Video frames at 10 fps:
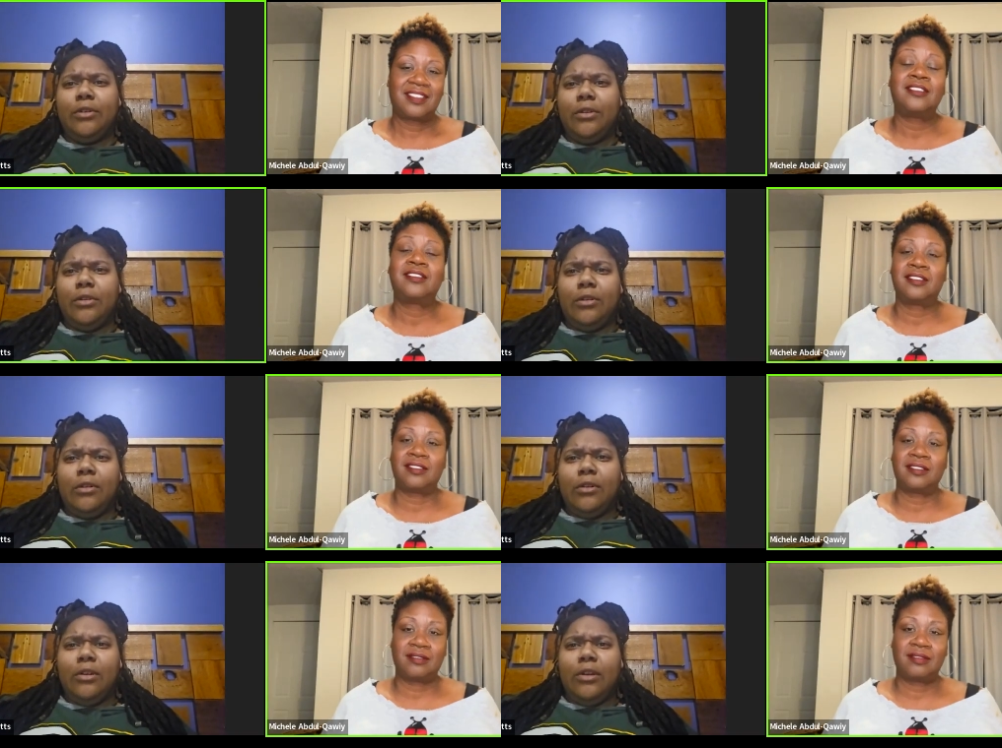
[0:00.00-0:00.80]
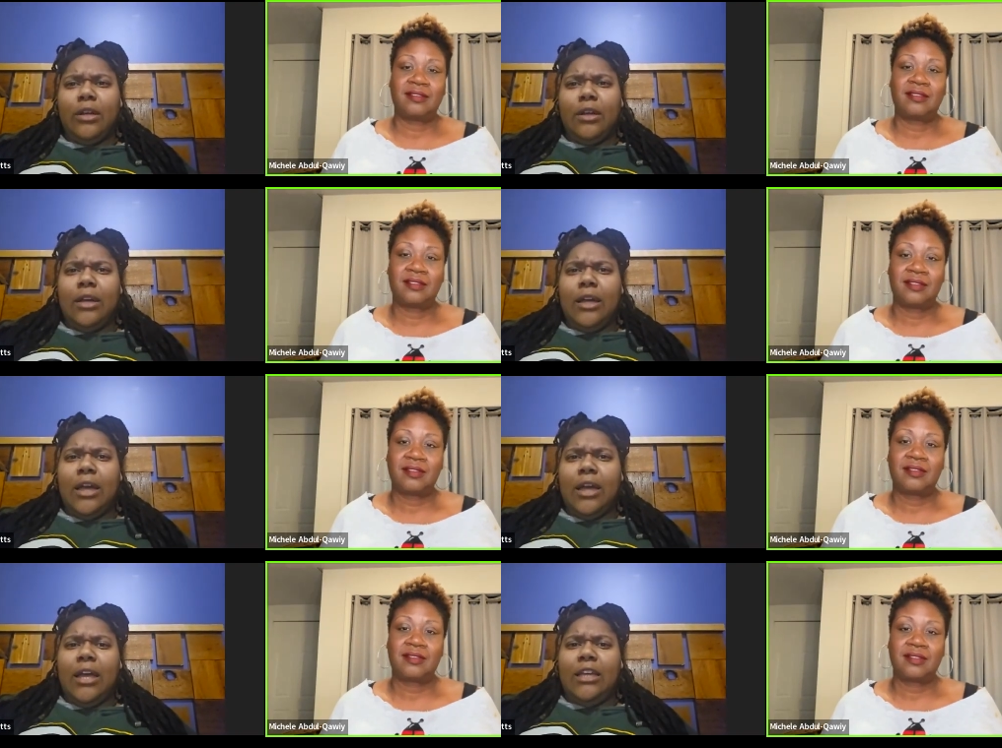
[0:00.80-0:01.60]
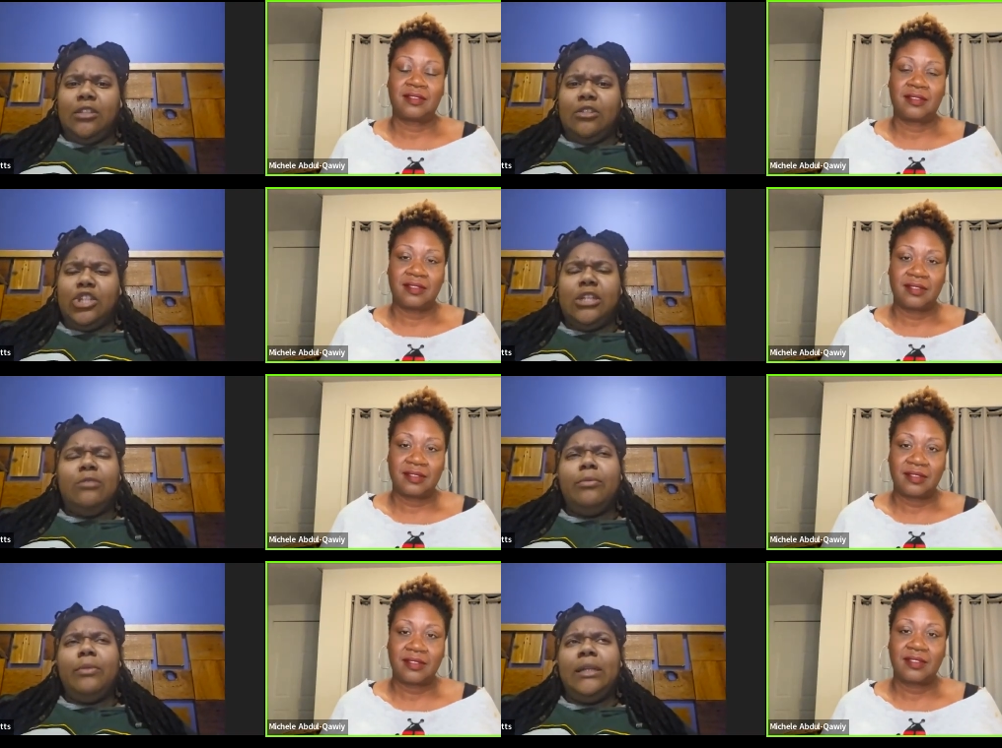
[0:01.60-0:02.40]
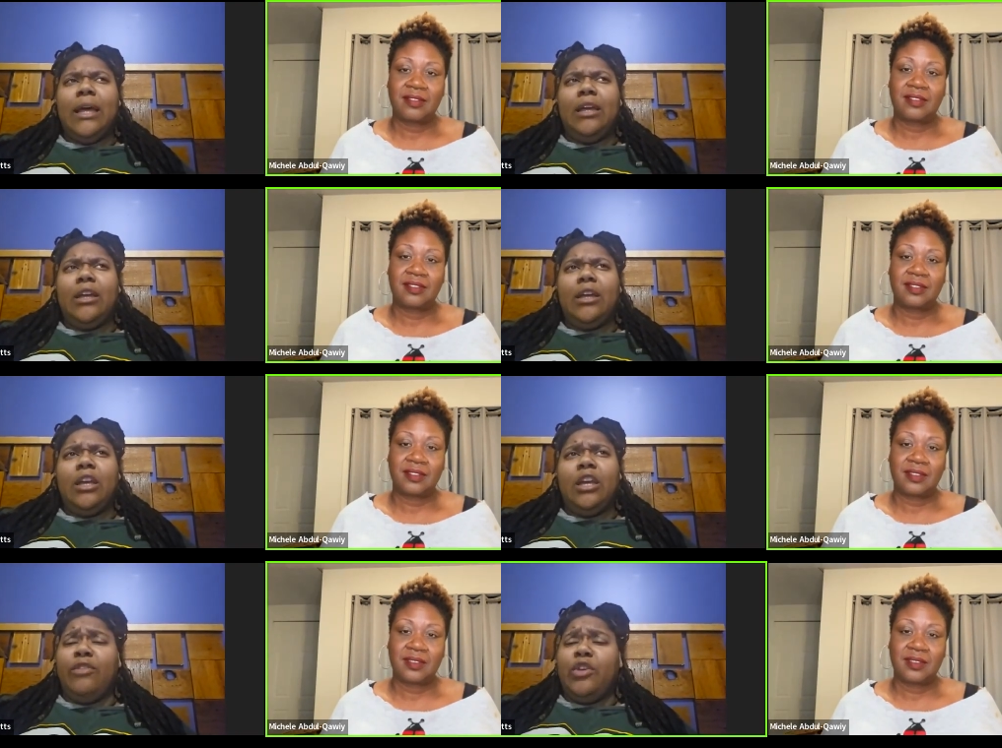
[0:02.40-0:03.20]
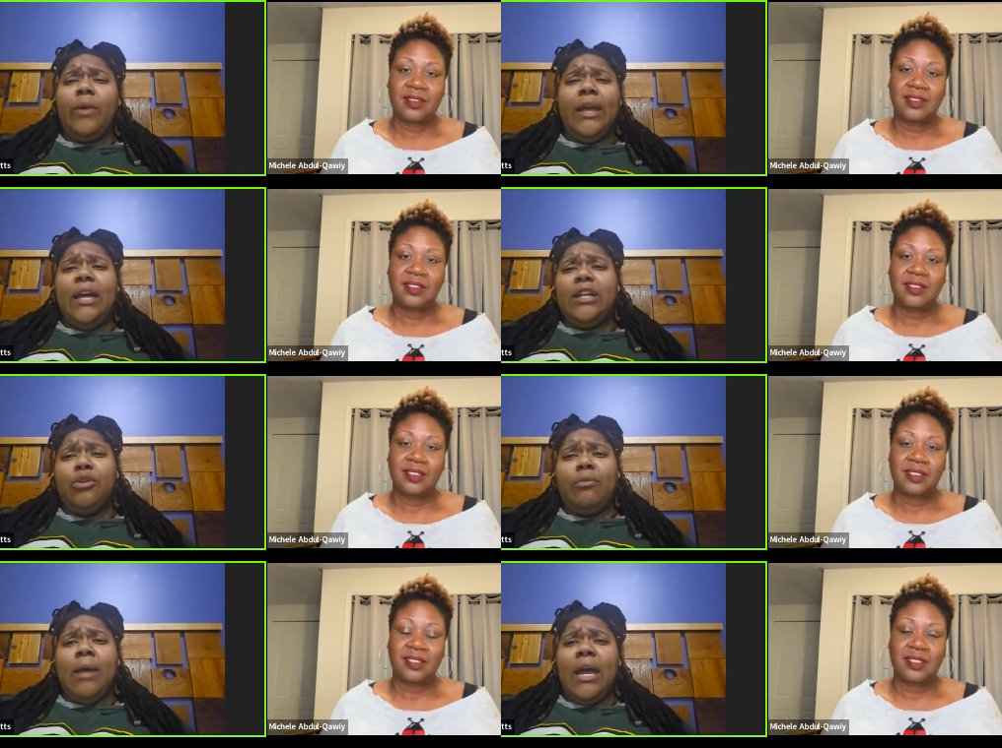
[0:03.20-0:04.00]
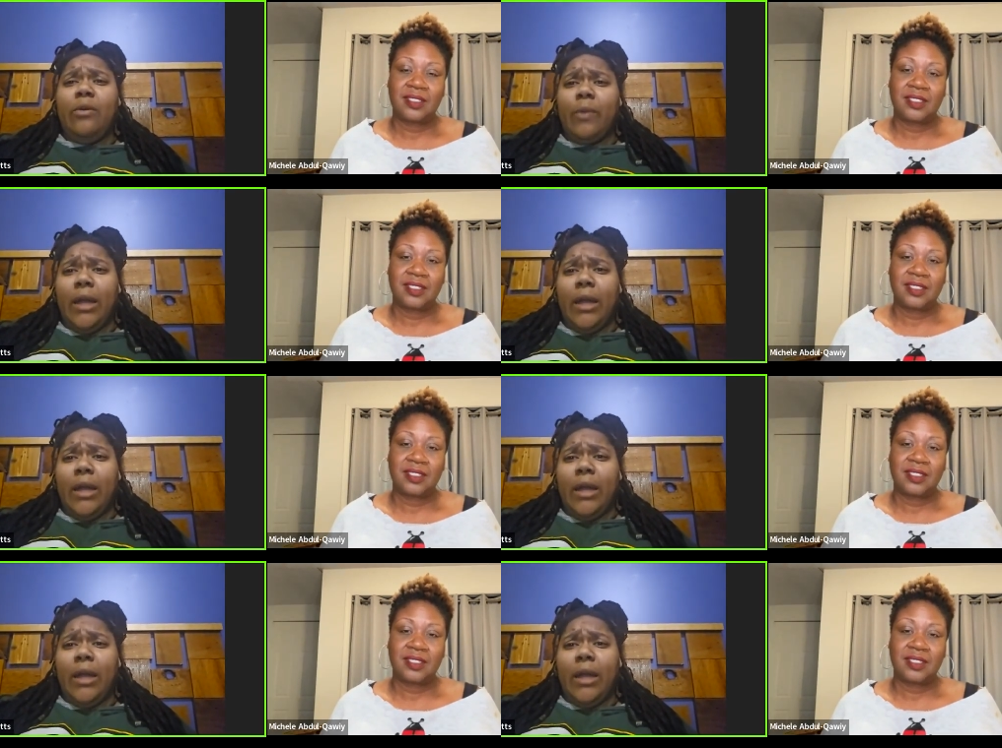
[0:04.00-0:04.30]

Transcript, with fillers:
Speaker 1: Mm-hmm. And so she would be like, if you ain't got your mind